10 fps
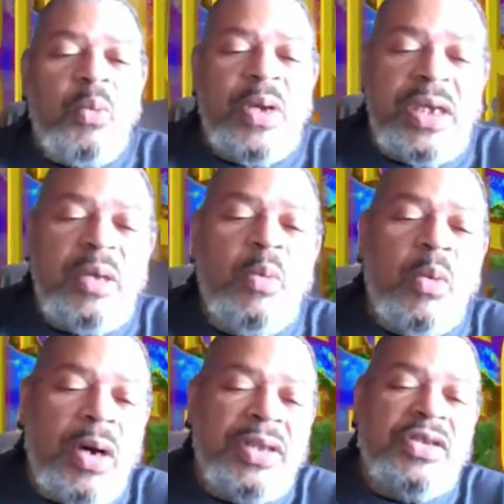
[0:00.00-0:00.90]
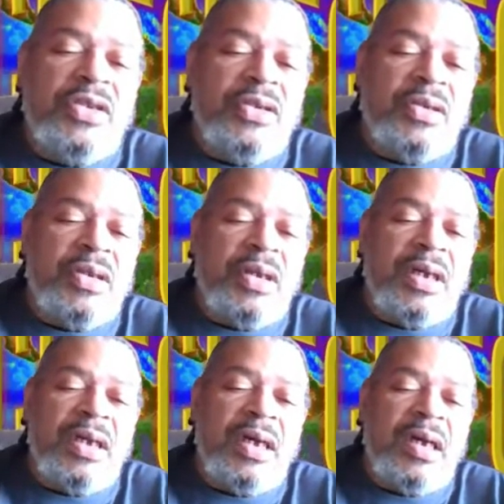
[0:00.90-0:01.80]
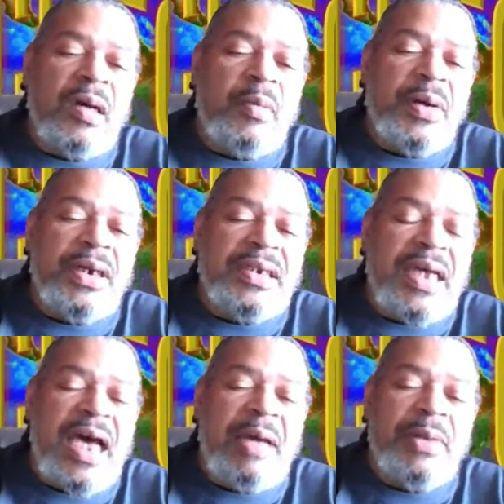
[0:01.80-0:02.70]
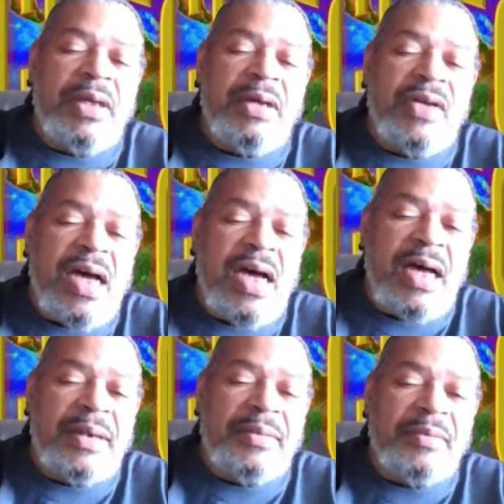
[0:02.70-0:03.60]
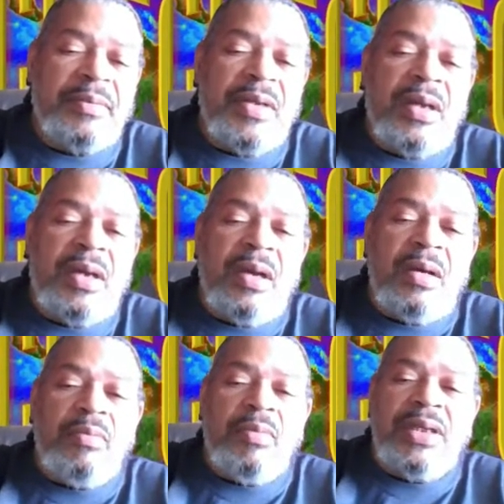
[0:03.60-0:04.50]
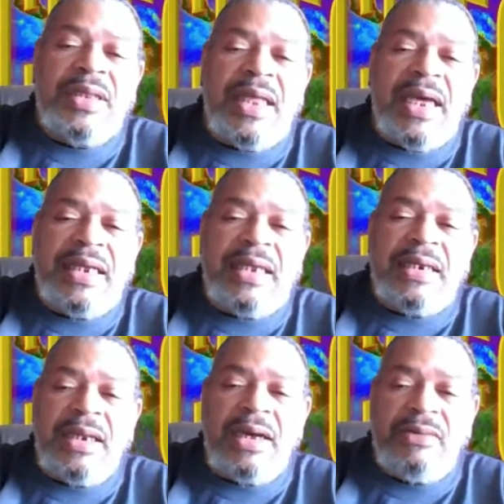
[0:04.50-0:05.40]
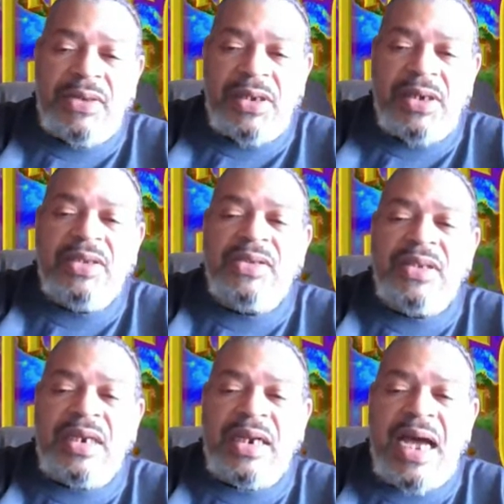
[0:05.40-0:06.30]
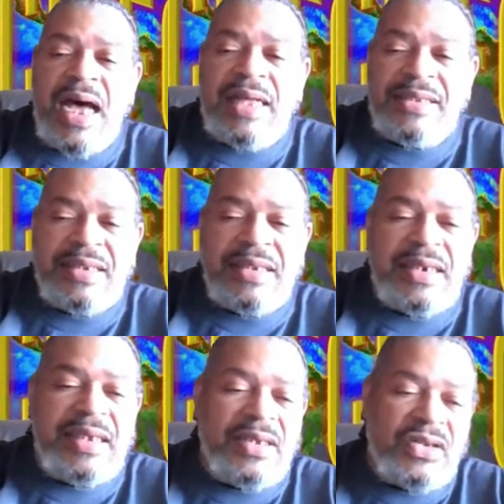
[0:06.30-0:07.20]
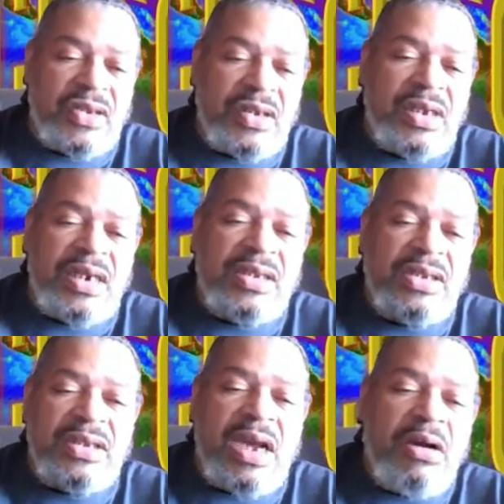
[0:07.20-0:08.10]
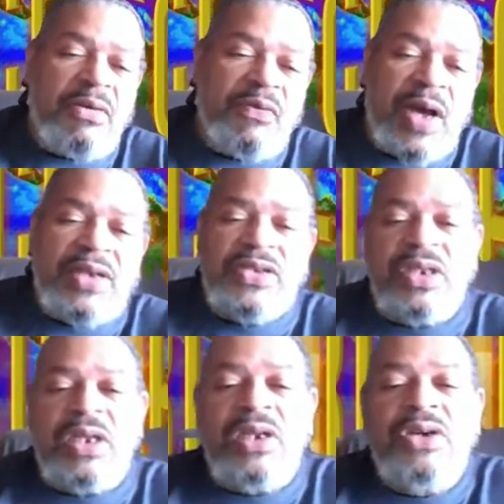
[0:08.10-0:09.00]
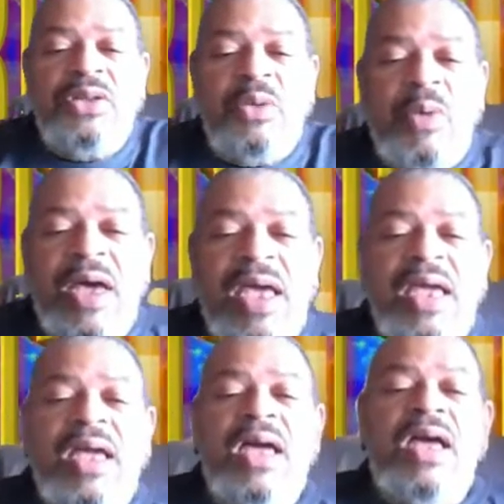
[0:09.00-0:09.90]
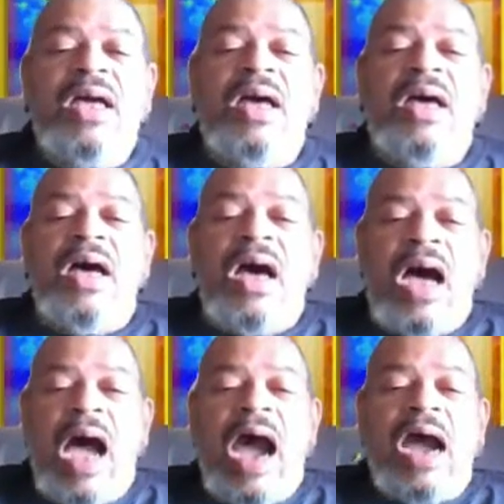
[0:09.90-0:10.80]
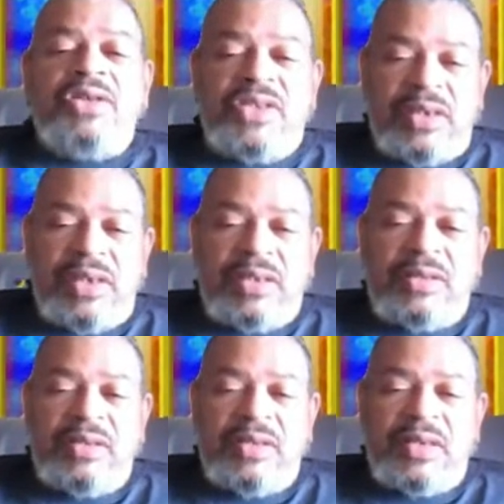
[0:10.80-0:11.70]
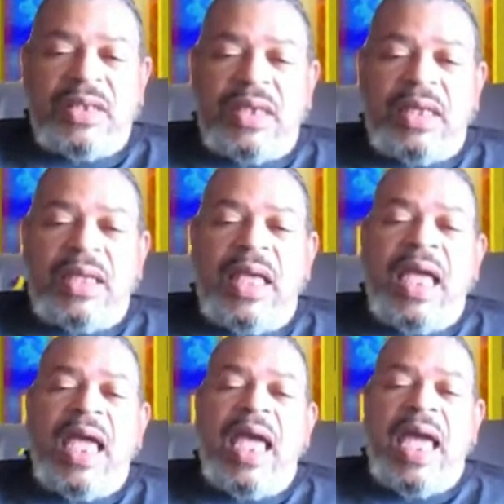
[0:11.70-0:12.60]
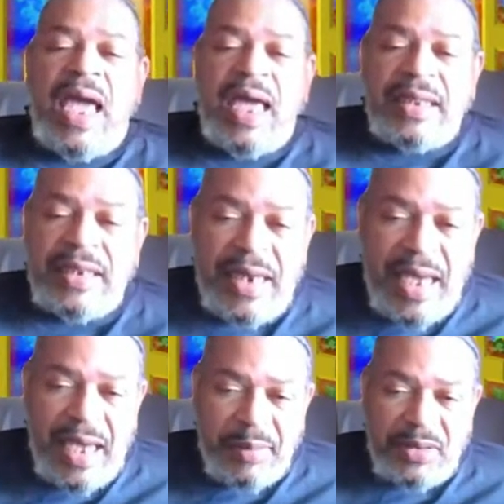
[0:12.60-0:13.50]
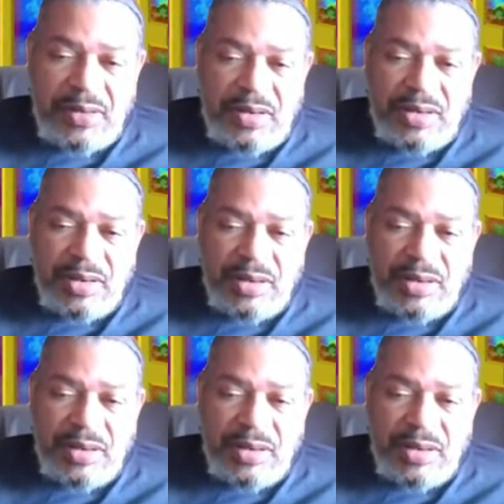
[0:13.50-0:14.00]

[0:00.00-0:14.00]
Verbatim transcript: we once uh, upon a time loved God, but that he loved us and God sent his son as a sacrifice to clear the way our sins and the damage